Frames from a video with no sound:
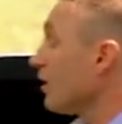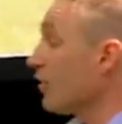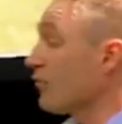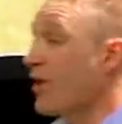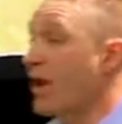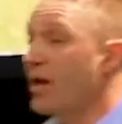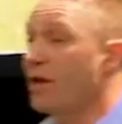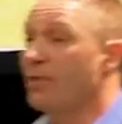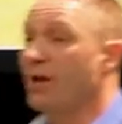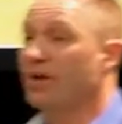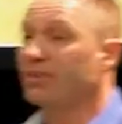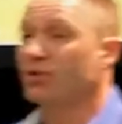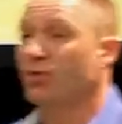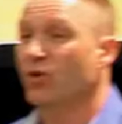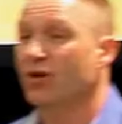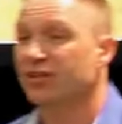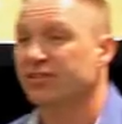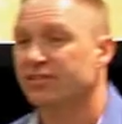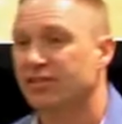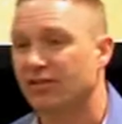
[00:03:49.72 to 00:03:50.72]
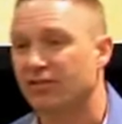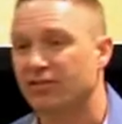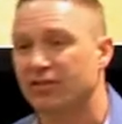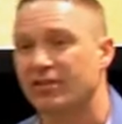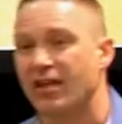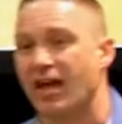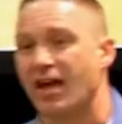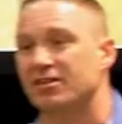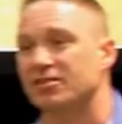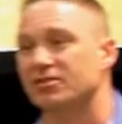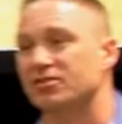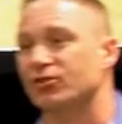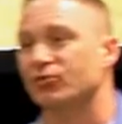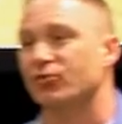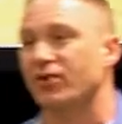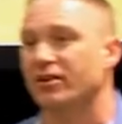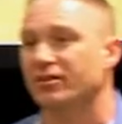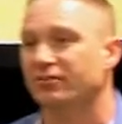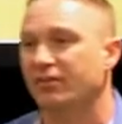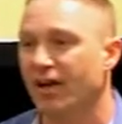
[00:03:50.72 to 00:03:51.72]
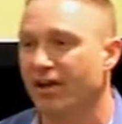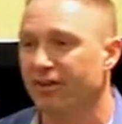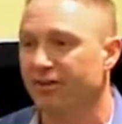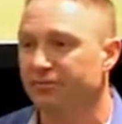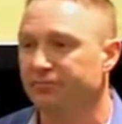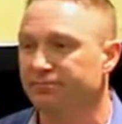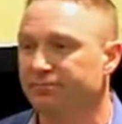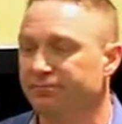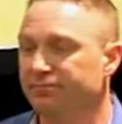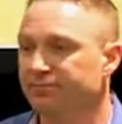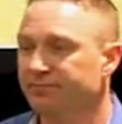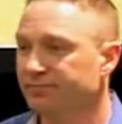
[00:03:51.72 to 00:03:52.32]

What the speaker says: around about $27,000 to renovate it,